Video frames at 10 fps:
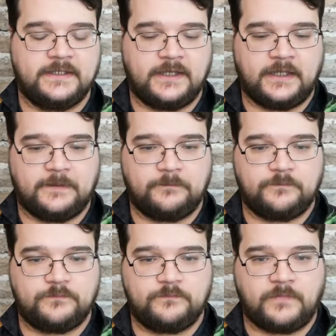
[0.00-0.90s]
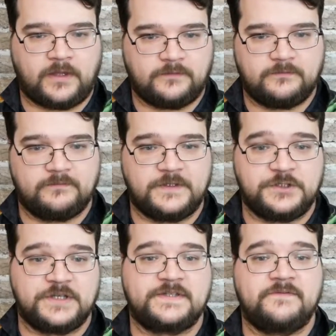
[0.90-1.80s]
but the
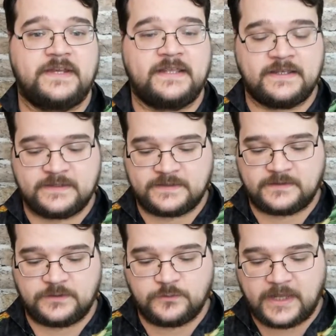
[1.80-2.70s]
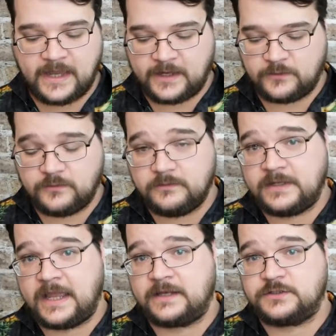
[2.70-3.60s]
gist of it is you can
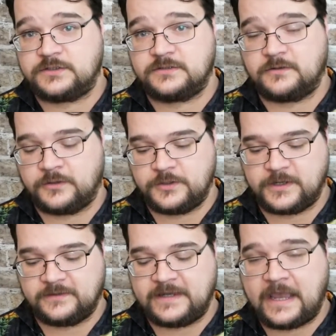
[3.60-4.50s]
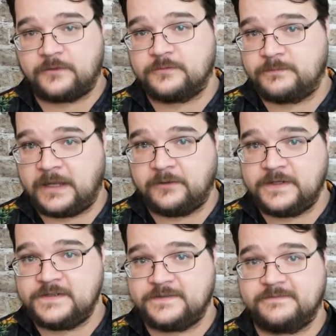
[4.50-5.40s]
catch, or you can gather
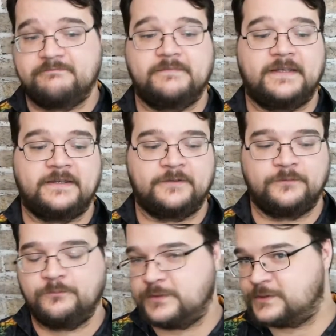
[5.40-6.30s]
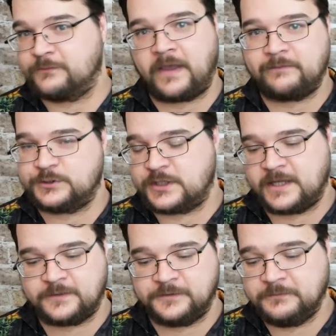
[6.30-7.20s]
berries with survival
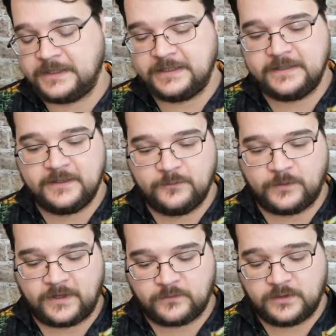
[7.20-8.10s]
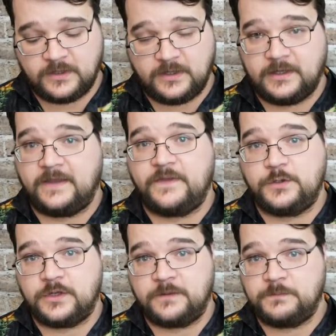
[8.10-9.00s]
check or whatever, and then
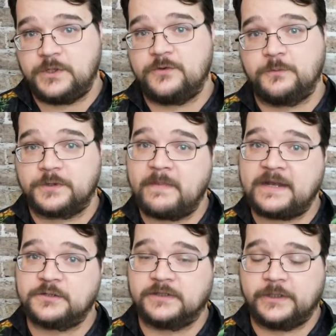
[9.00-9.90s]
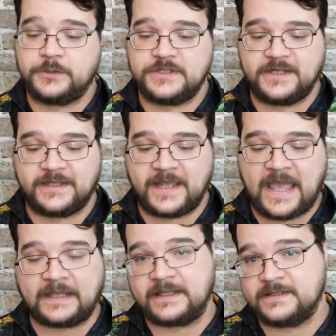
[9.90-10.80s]
you can imbue them with magical energy, and they
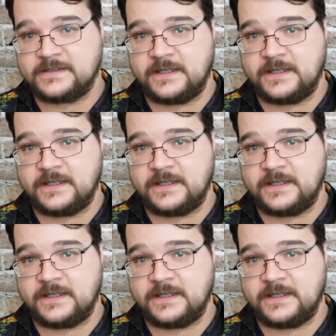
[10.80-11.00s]
act as